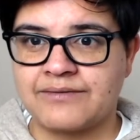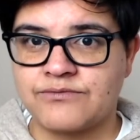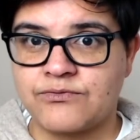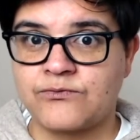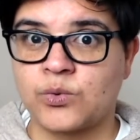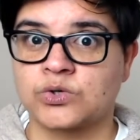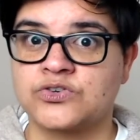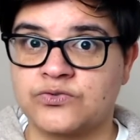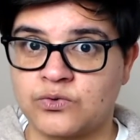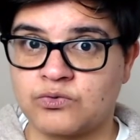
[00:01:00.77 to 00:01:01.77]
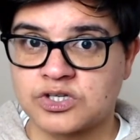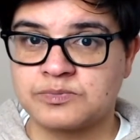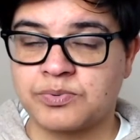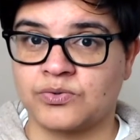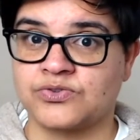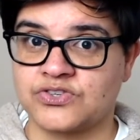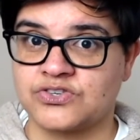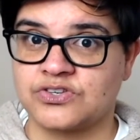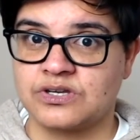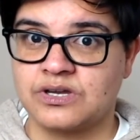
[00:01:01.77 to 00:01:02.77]
forceful
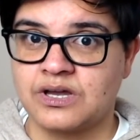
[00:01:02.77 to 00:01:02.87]
response